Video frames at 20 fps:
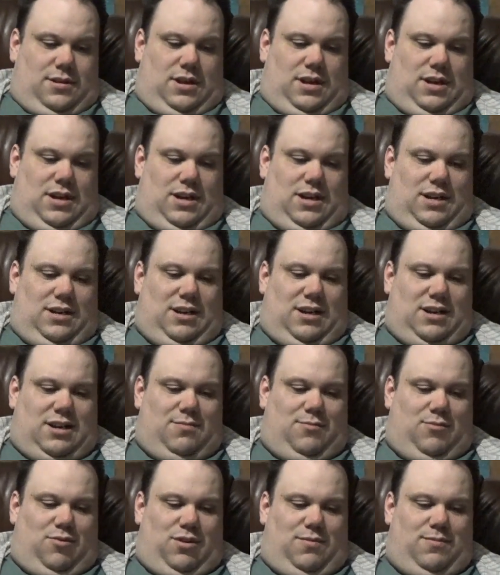
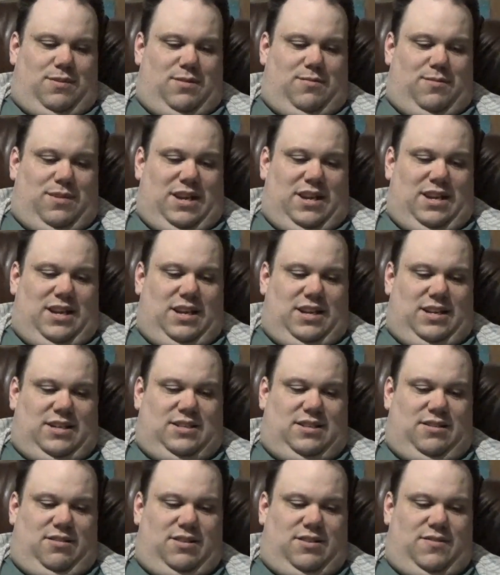Nakamura then began hitting a
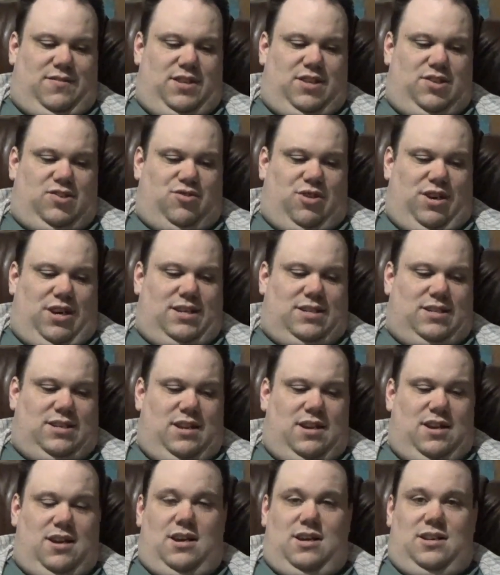series of knee strikes.
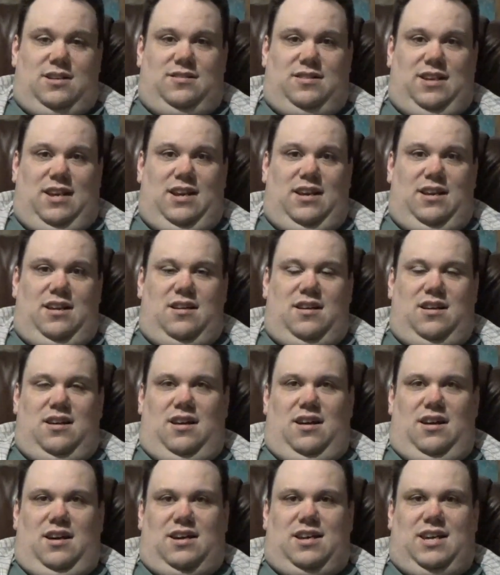Zayn
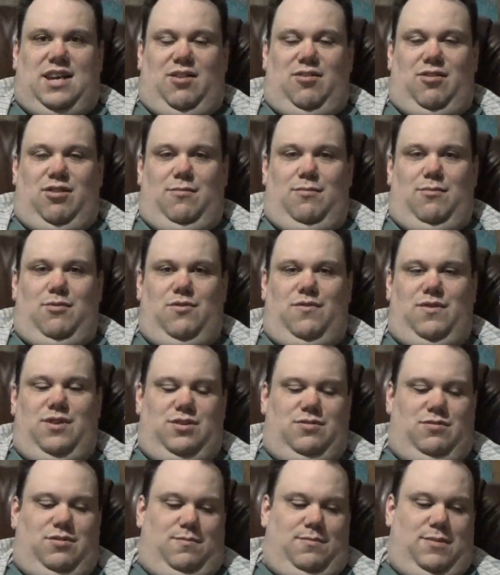countered a move
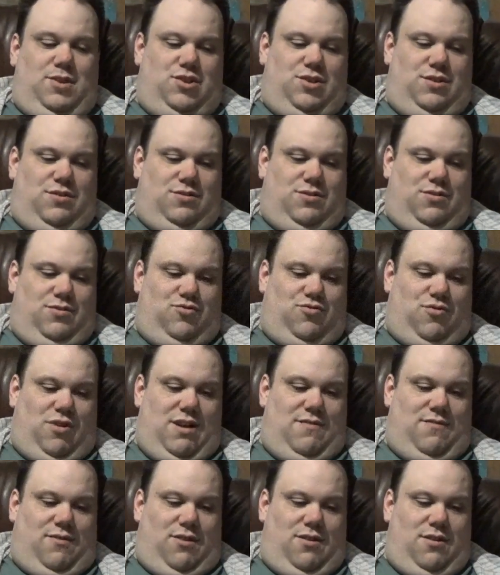into a Michinoku
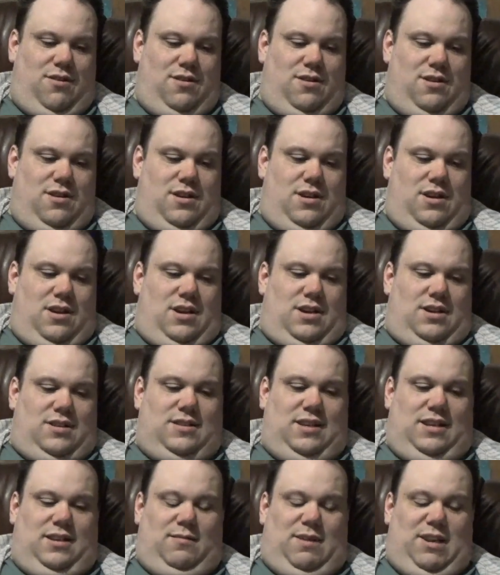driver.
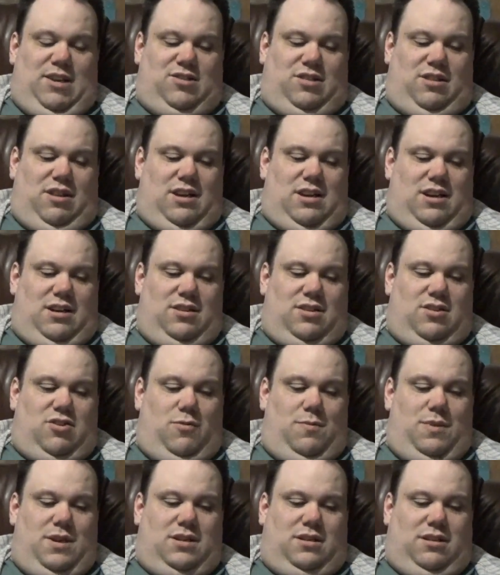Zayn managed to lock on the
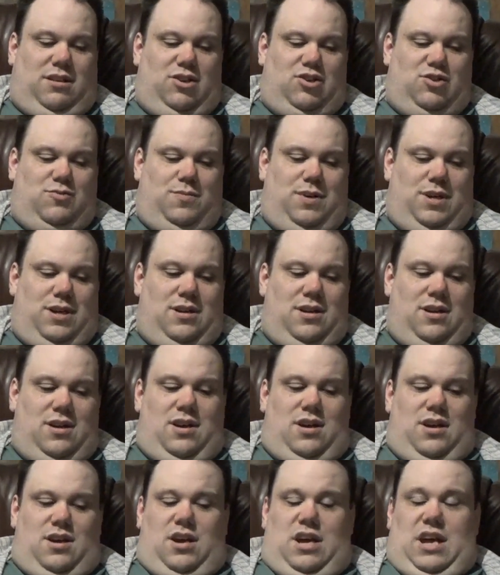Kobe clutch, but
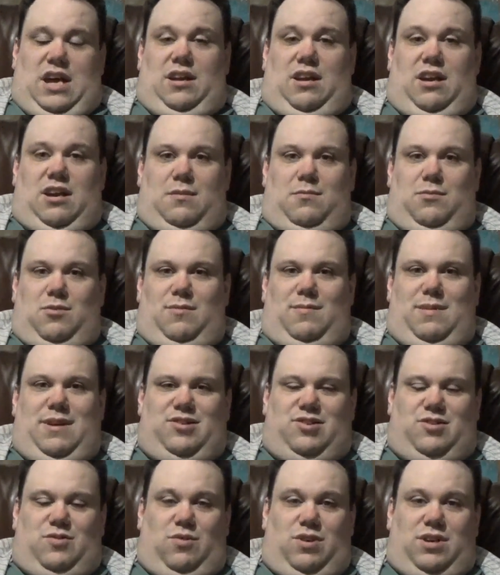Nakamura
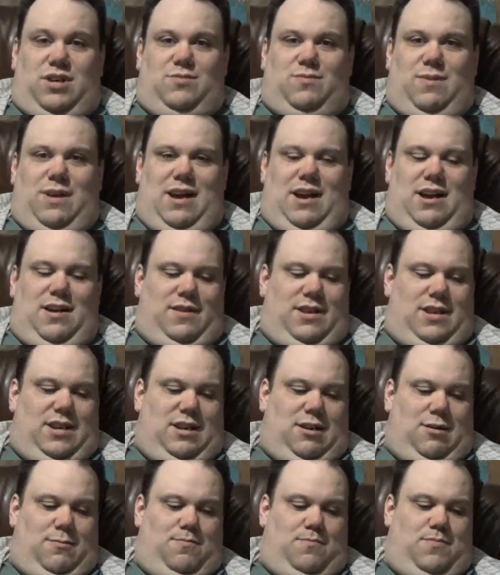managed to work his way out of it and
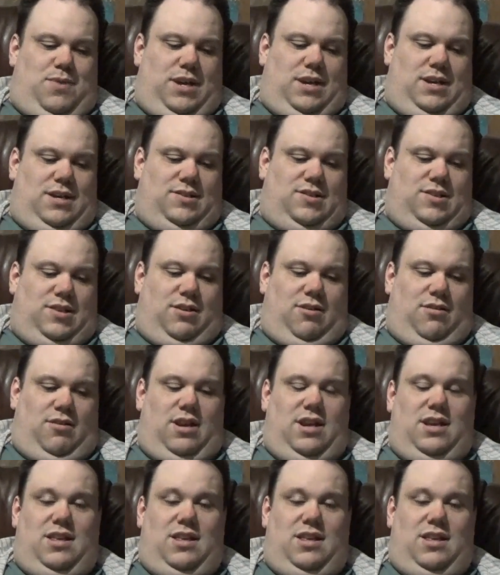hit a big enziguri.